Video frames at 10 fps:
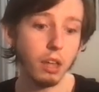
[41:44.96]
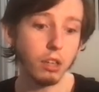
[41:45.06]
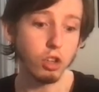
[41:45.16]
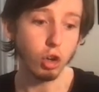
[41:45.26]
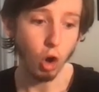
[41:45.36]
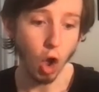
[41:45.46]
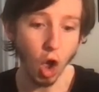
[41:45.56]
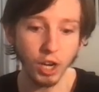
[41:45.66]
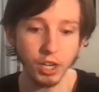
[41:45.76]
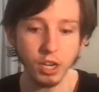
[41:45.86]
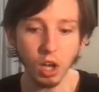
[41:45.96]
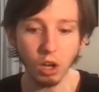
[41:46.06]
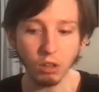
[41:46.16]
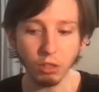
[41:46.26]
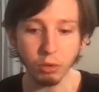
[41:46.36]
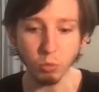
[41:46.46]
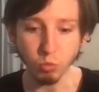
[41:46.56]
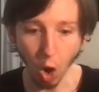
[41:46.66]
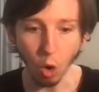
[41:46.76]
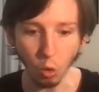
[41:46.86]
you're on the
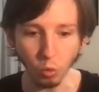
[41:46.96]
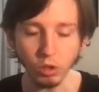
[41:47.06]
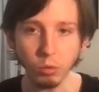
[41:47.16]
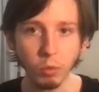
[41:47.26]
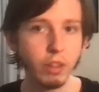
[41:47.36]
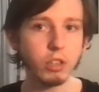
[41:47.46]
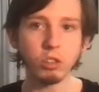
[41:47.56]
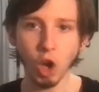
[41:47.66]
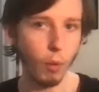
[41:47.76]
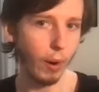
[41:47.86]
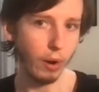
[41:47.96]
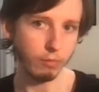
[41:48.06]
road where there's no